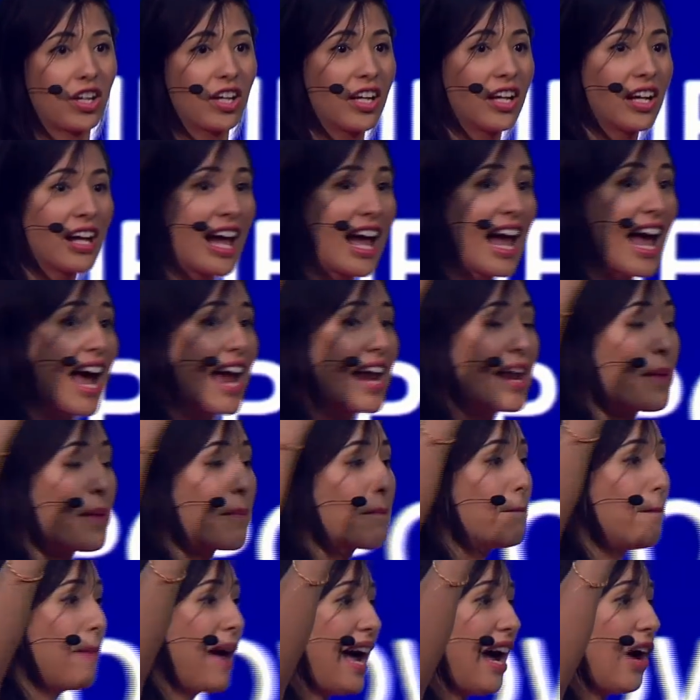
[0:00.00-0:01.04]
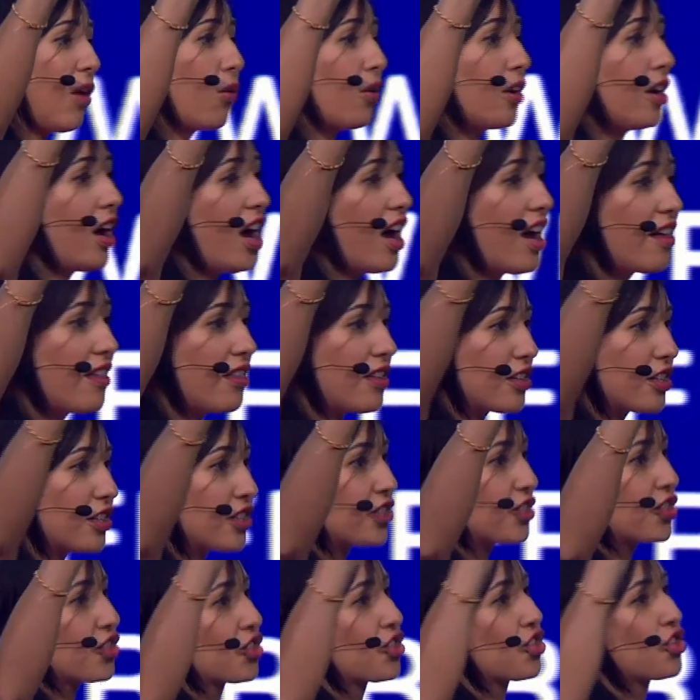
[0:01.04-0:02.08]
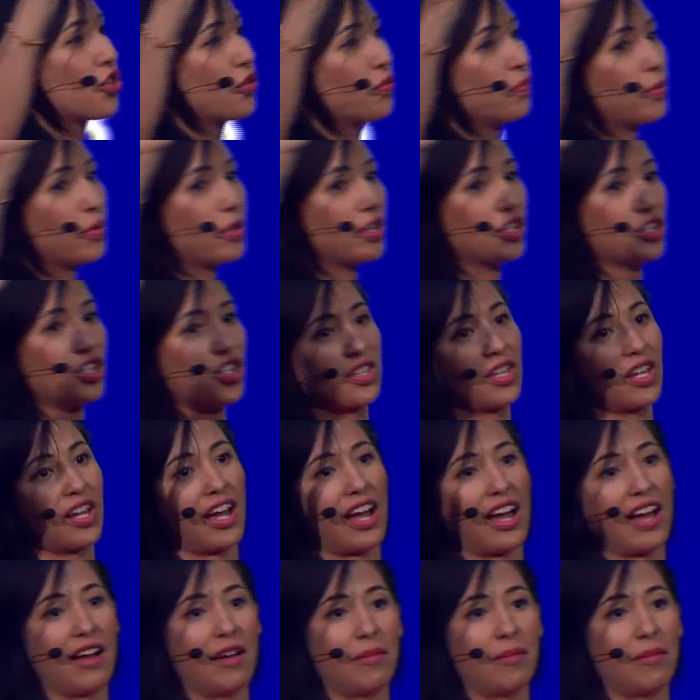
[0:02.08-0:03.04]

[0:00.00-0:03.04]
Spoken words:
and empower others to bridge the gap.